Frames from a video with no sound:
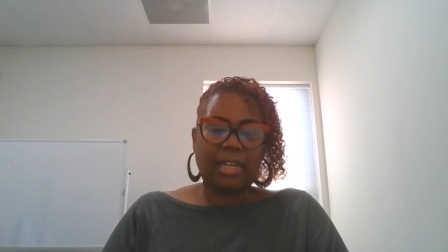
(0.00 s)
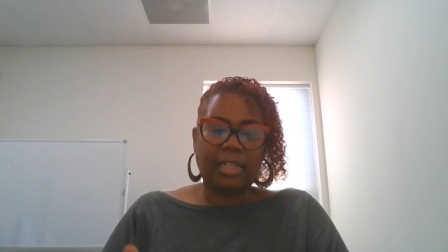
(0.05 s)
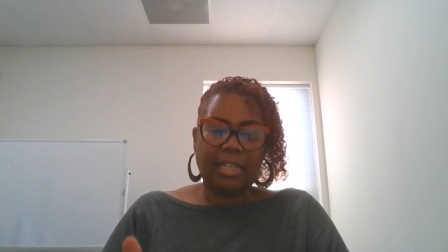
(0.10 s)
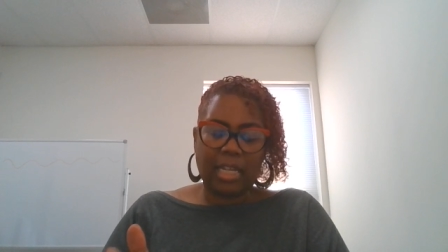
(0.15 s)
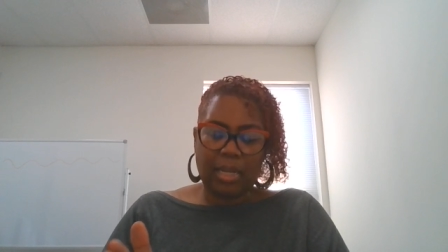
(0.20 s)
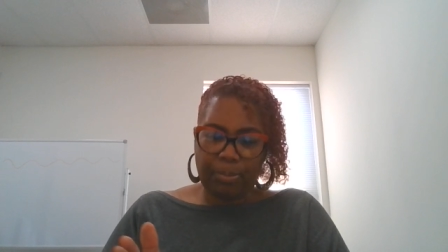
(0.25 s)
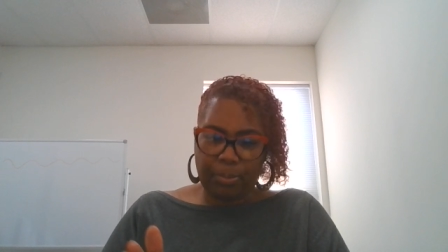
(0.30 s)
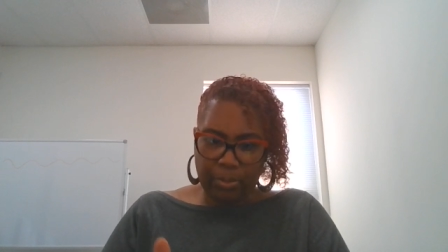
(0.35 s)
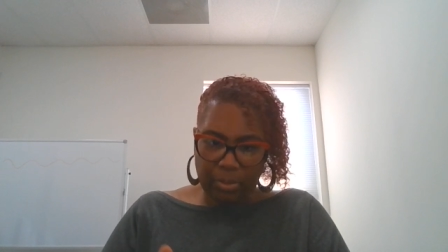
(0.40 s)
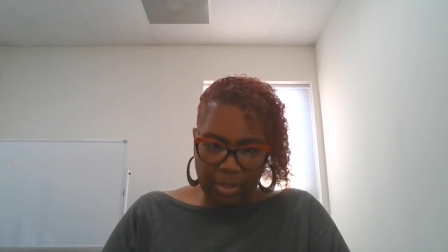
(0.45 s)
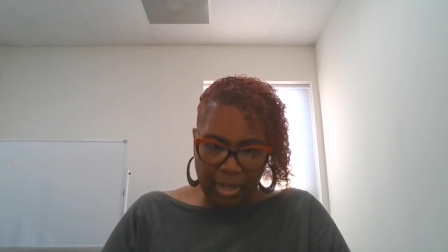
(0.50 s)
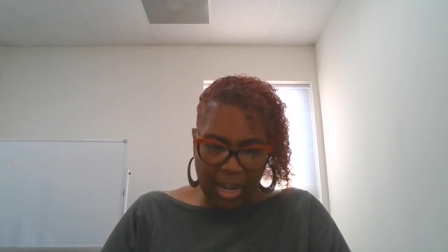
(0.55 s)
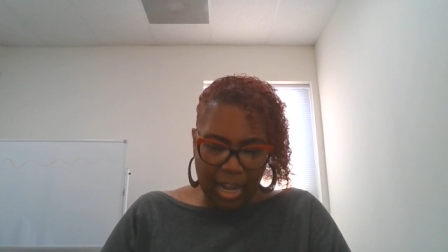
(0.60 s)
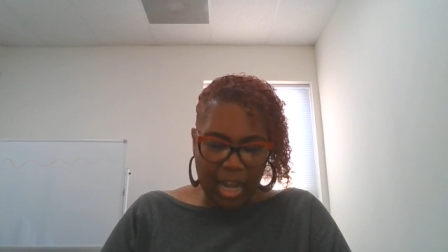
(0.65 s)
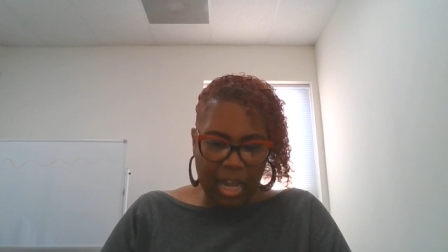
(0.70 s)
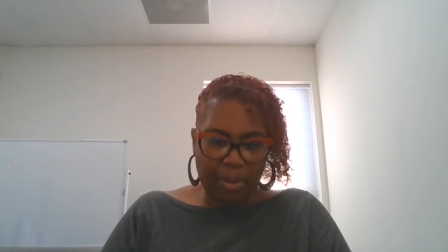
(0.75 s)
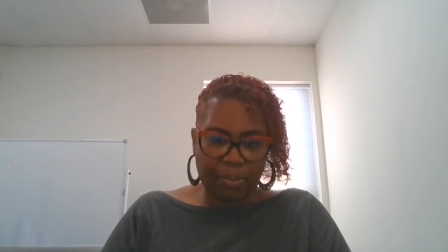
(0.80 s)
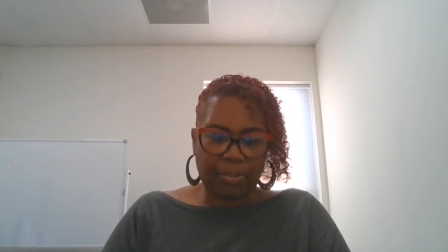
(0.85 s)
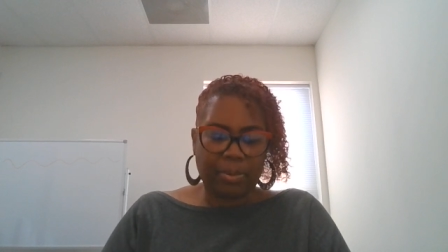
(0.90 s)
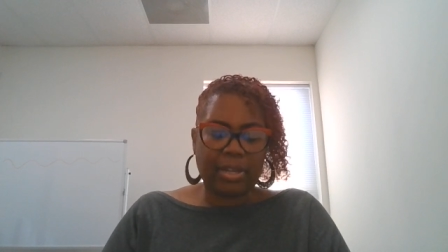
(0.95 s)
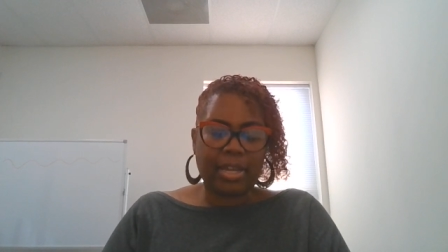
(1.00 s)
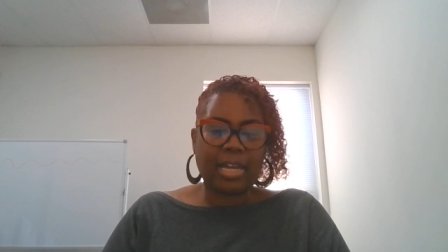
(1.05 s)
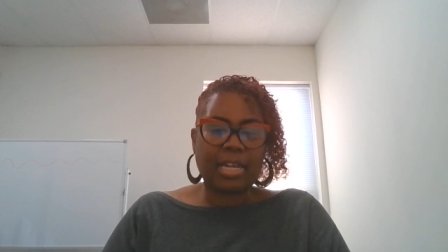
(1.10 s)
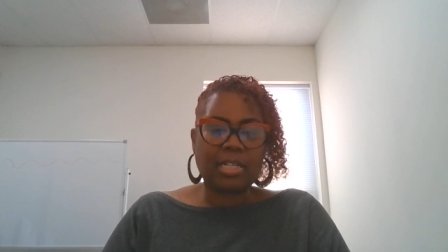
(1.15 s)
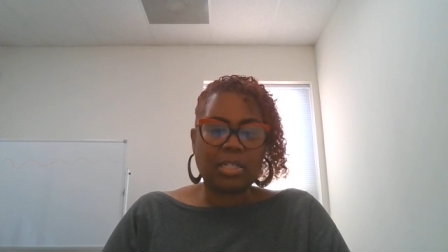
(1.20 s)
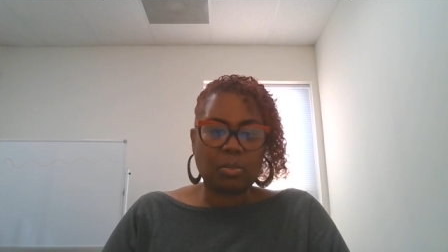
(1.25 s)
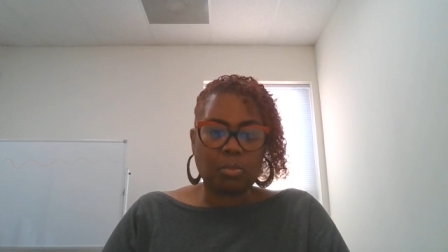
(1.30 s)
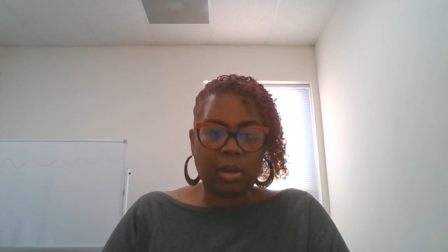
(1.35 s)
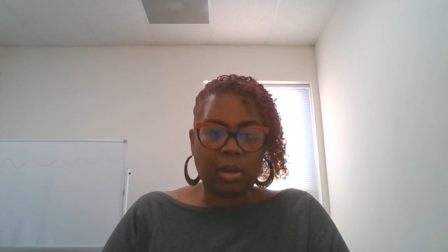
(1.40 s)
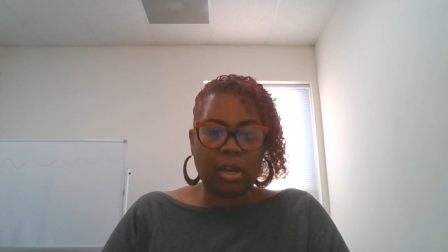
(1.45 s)
Keep your copy
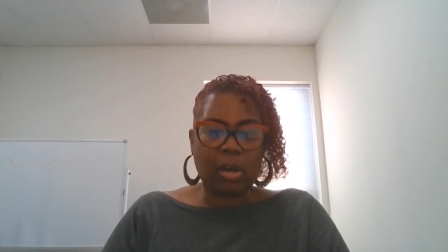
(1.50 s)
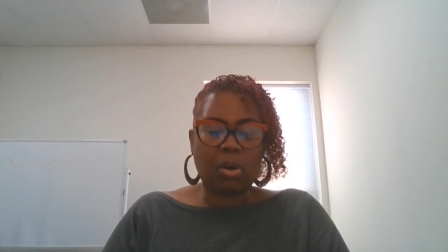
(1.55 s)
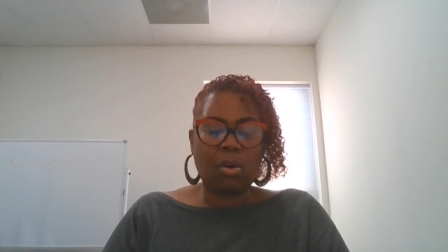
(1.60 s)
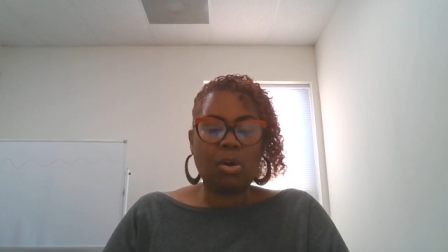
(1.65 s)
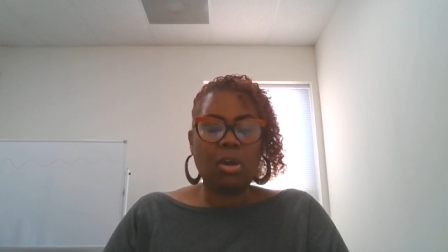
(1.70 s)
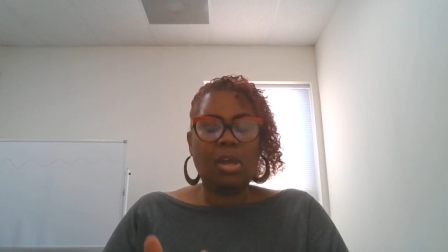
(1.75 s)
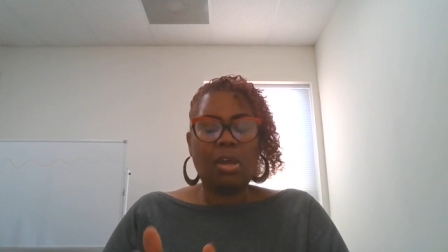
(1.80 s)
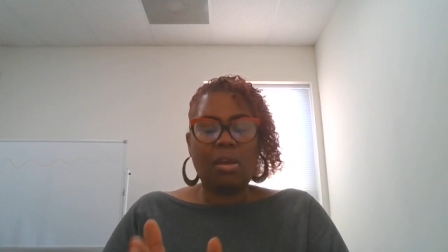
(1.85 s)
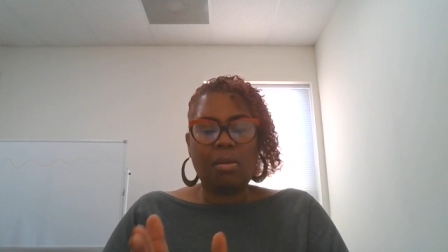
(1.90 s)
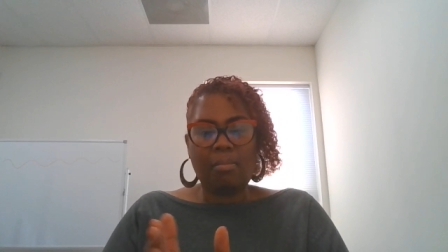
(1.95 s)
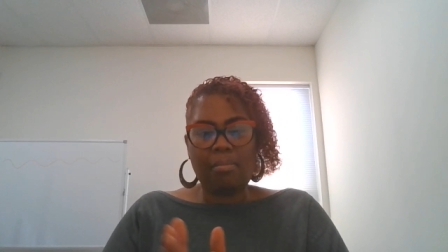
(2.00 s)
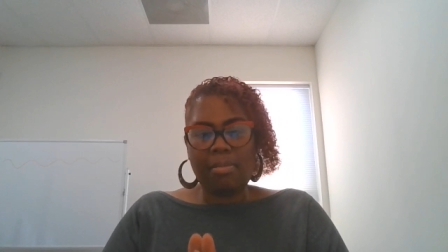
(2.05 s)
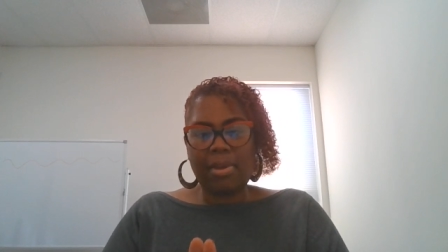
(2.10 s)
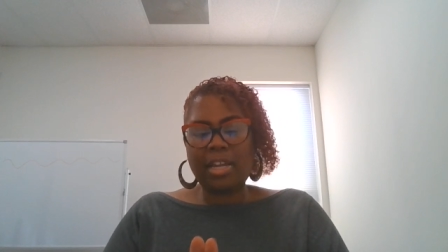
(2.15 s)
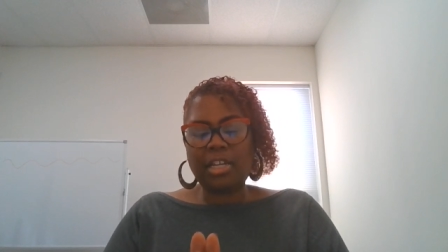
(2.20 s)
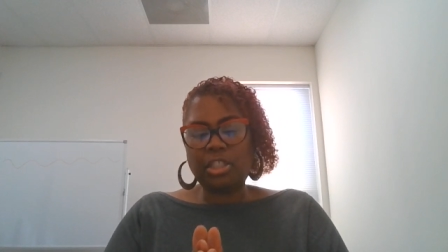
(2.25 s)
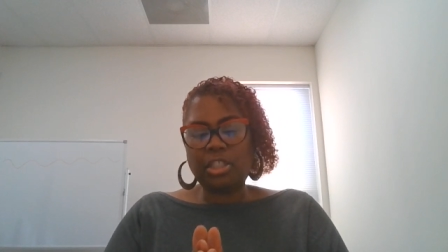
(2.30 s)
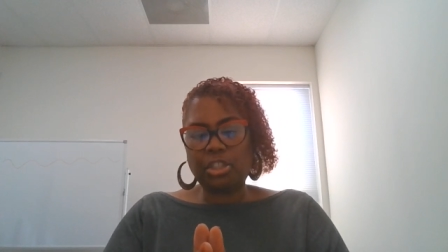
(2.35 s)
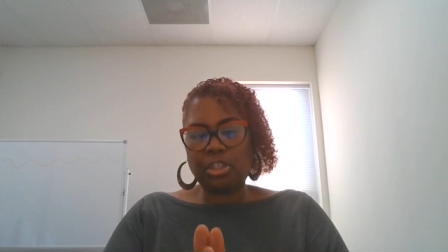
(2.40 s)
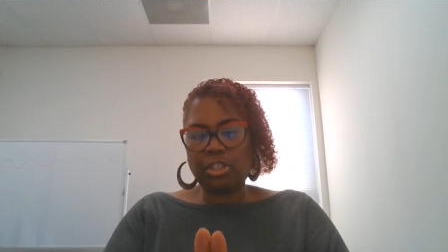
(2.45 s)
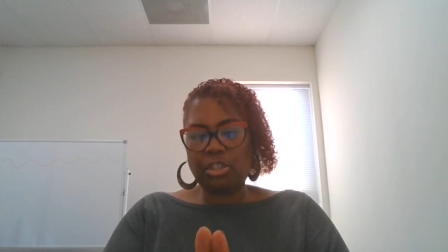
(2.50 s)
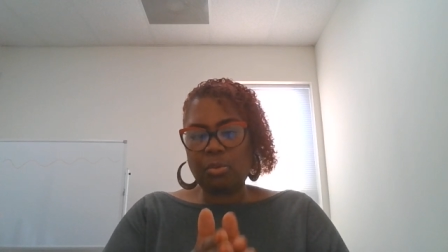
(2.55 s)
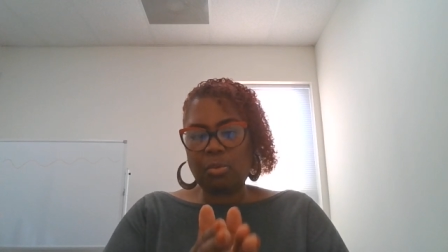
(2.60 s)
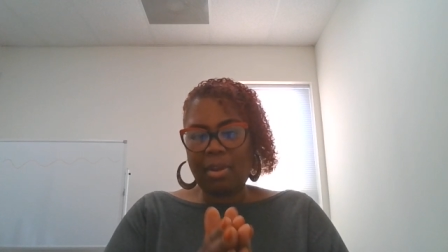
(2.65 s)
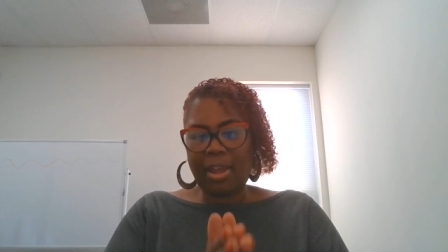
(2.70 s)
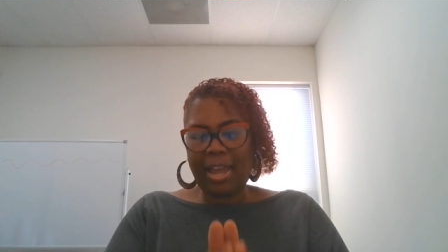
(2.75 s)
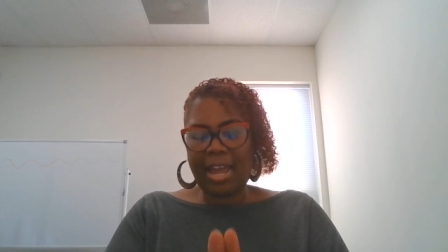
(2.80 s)
as well. Make sure you